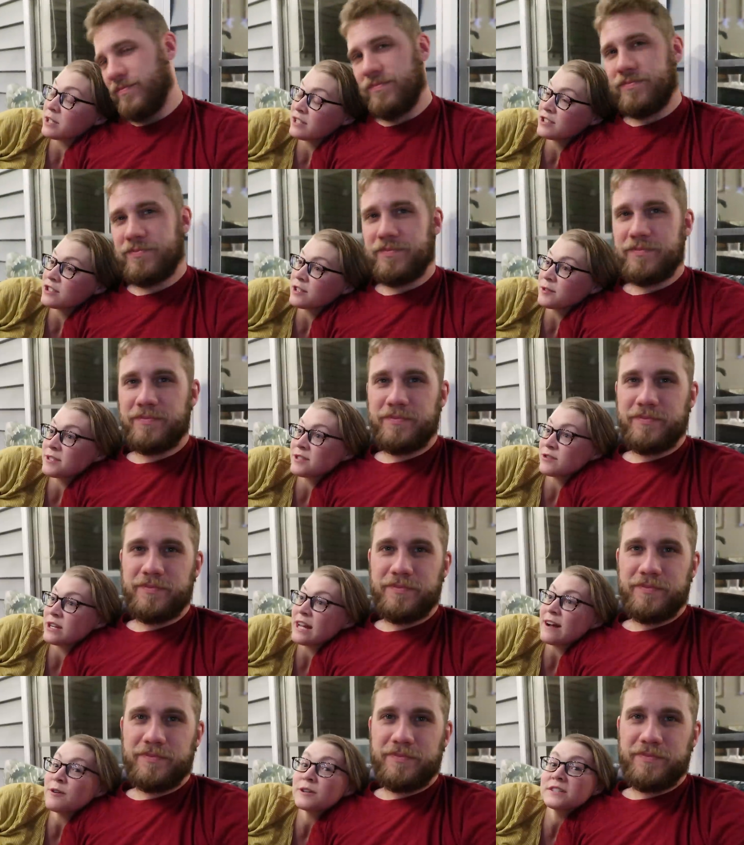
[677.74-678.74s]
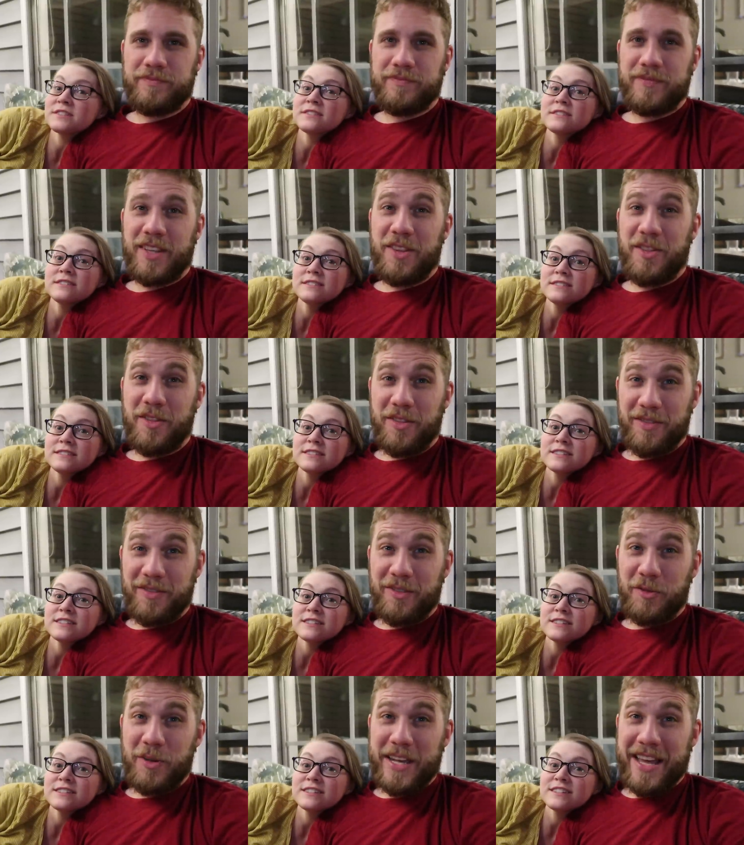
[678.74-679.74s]
Speaker 1: pretty sure it was three hours.
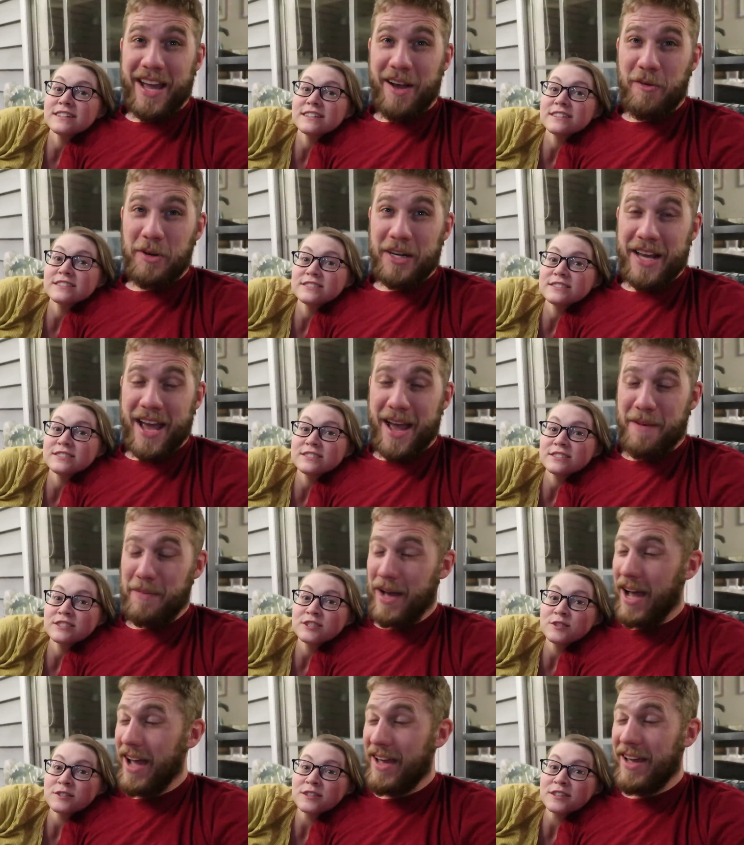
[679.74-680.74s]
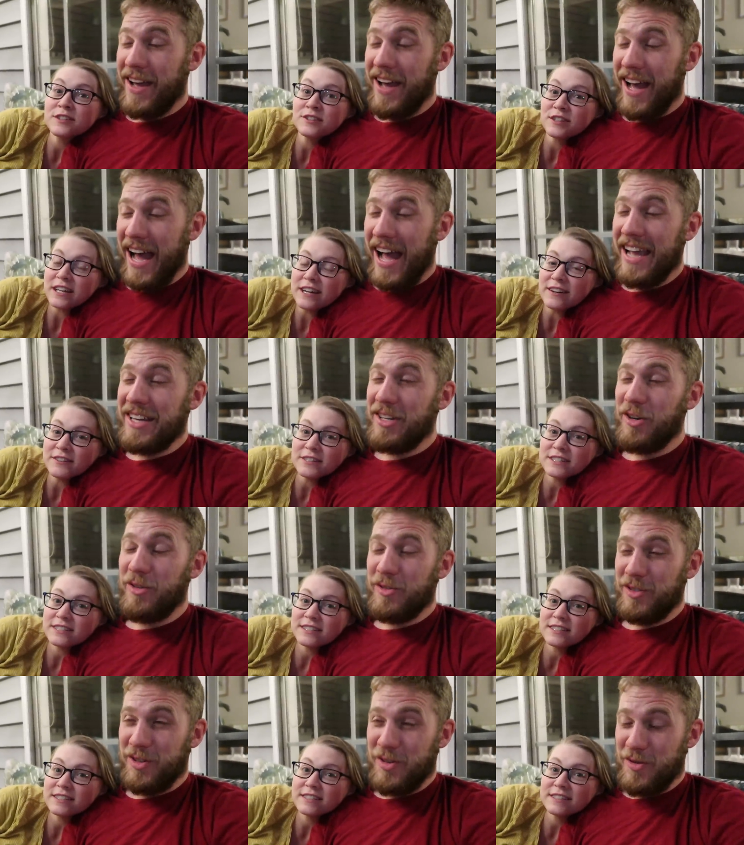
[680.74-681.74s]
Speaker 2: Three hour nap. Two I, three hours. I
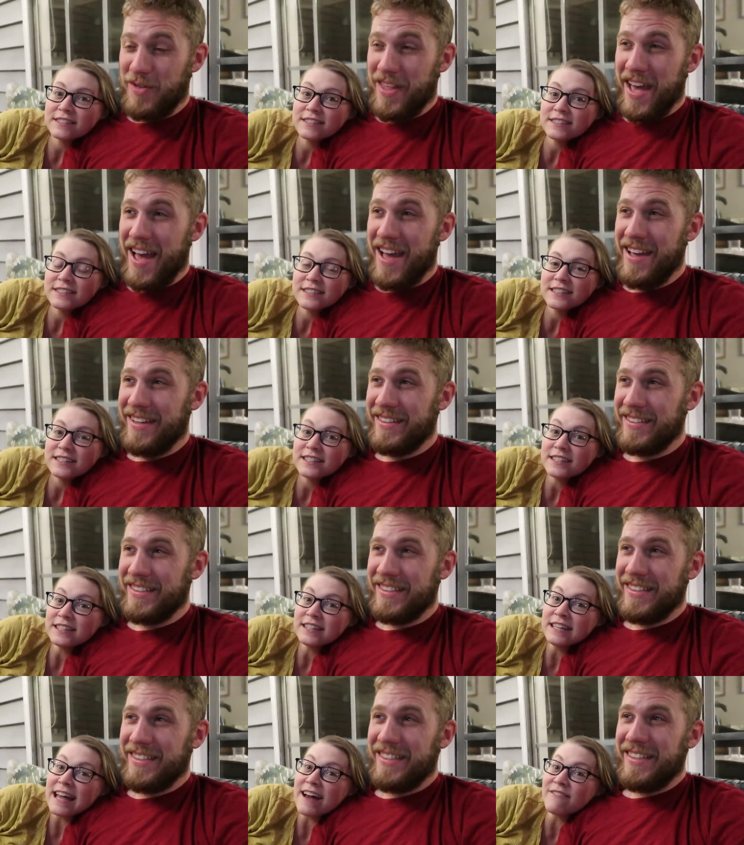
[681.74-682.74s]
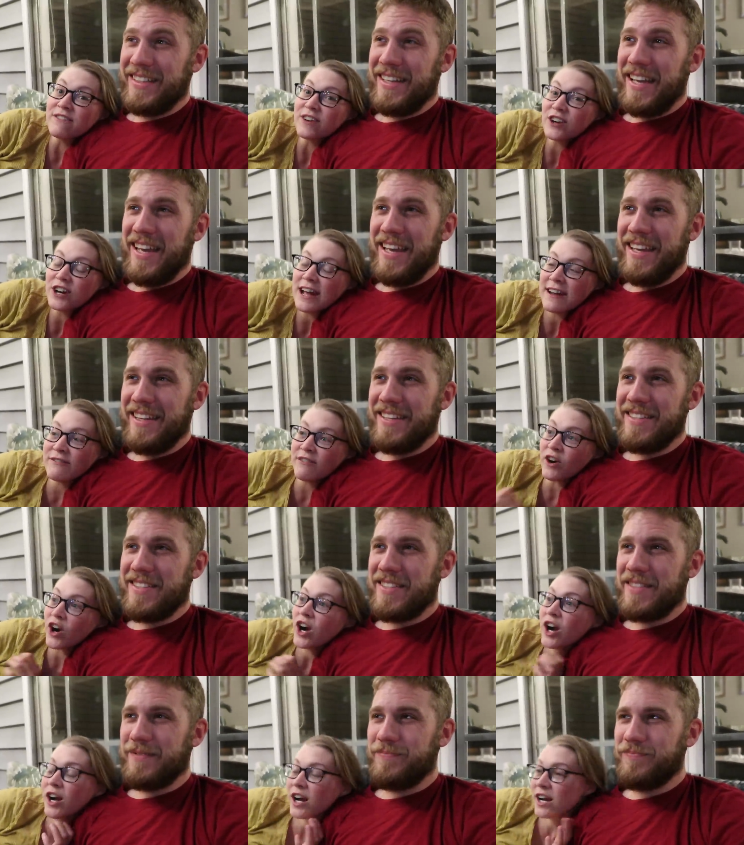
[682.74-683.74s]
don't do that.
Speaker 1: Never, and ever.